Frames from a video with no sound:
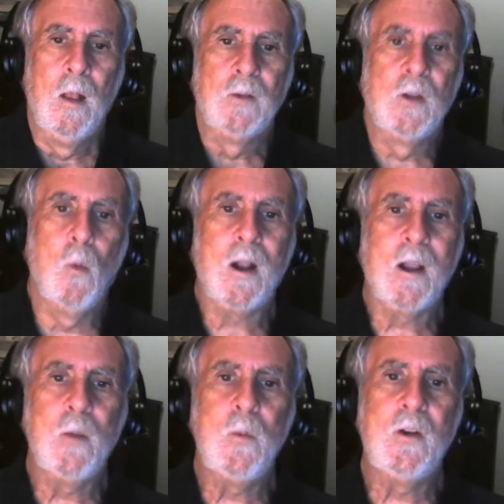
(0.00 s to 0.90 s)
So what
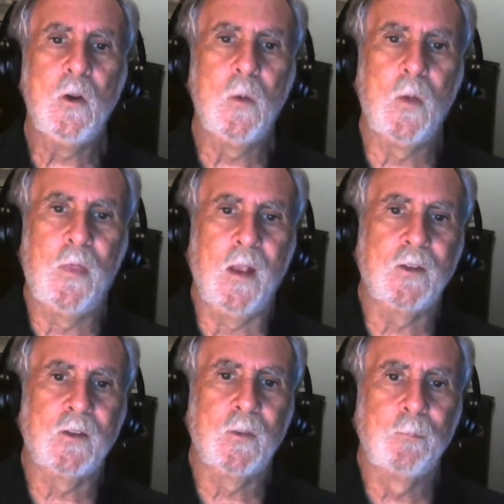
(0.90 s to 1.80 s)
can we do with
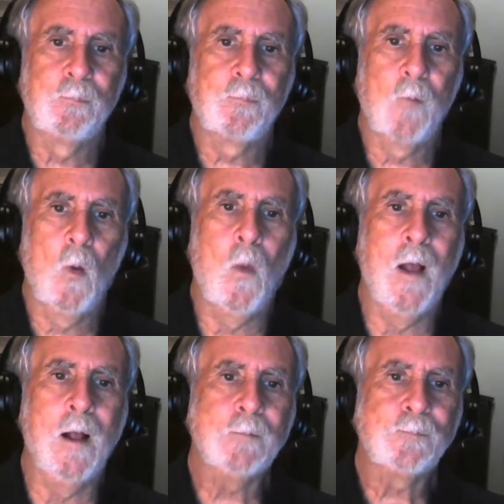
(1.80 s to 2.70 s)
this?
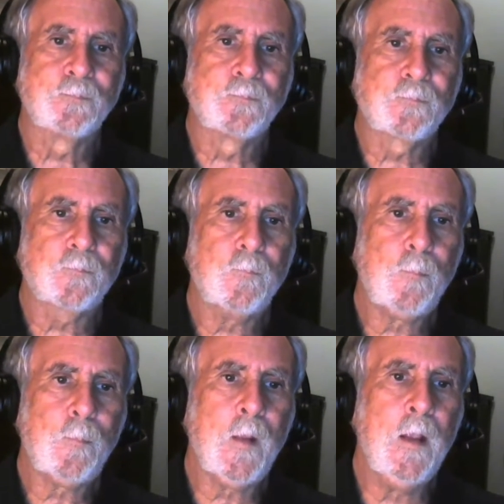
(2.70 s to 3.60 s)
Well,
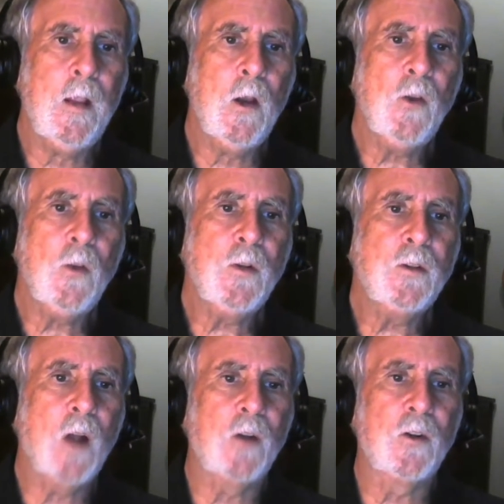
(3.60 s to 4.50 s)
here's what
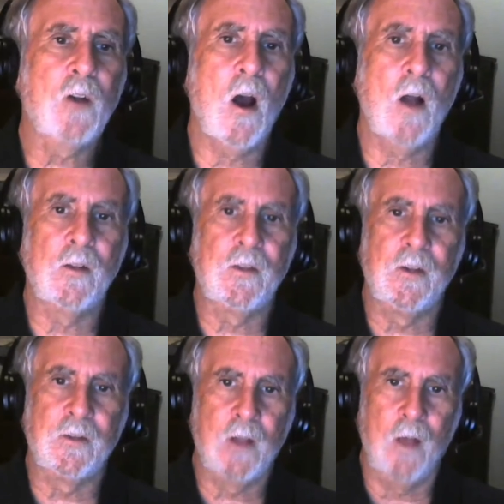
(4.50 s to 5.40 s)
Dr. Collins
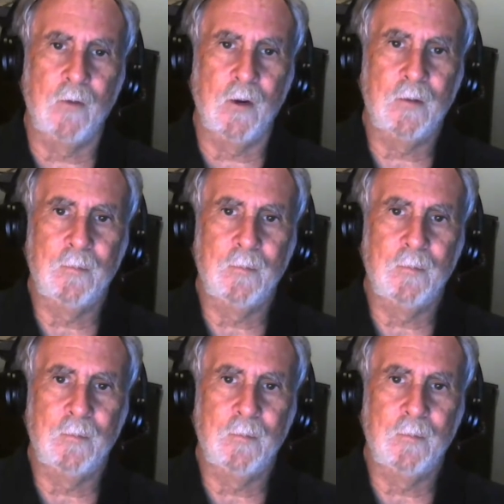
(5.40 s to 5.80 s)
discovered.